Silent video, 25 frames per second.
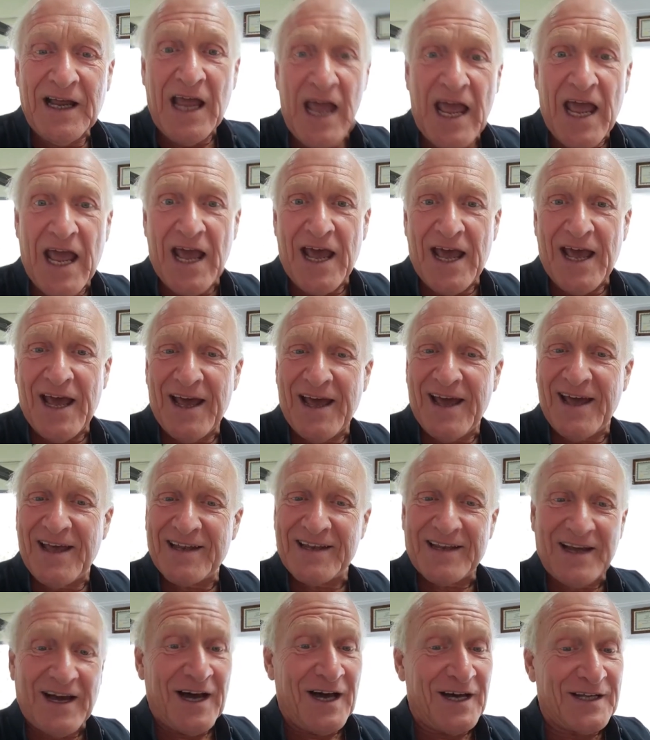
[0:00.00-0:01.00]

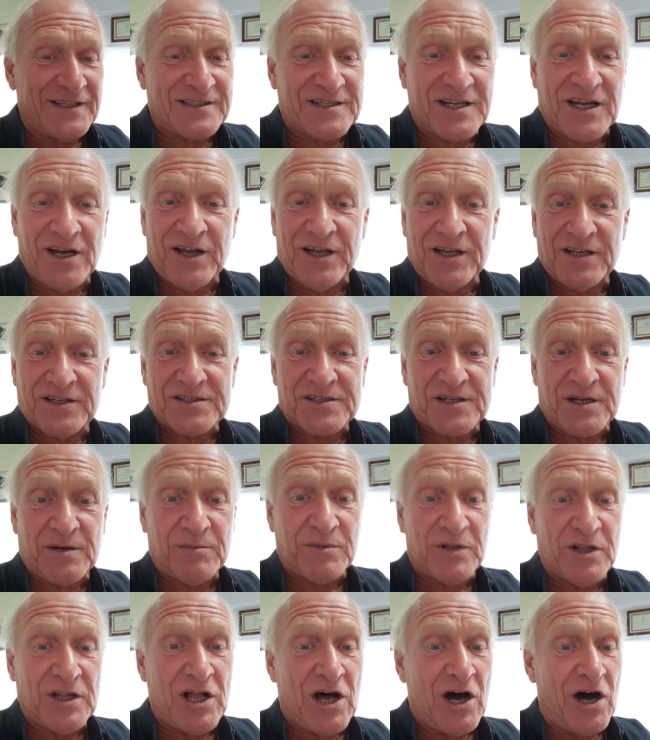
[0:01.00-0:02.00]
And I'll tell you,
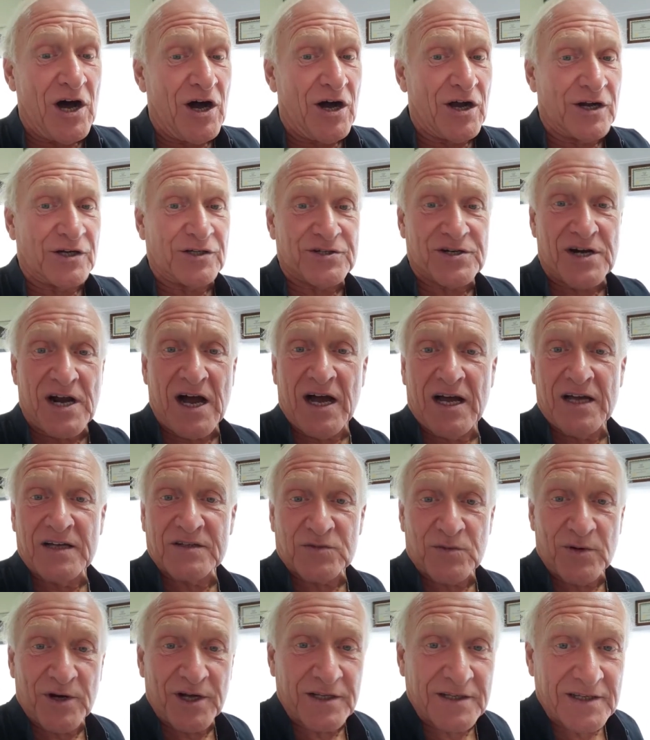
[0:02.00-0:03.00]
some long drives.
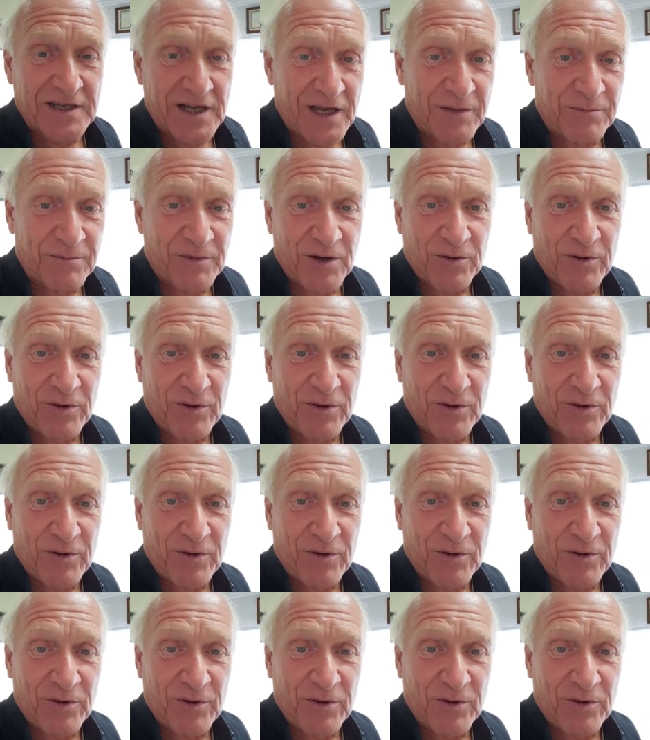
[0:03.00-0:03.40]
One night, my